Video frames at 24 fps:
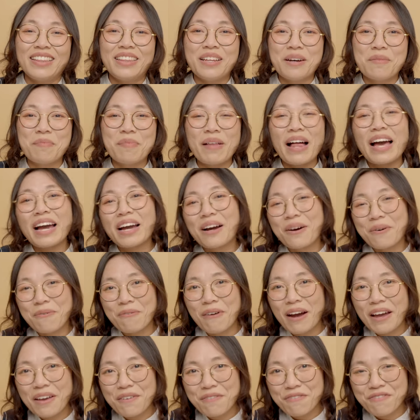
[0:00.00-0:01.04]
the black and
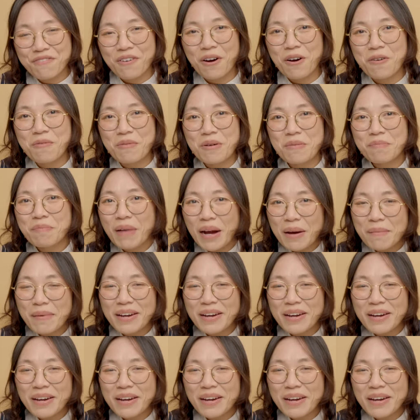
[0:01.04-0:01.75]
white film by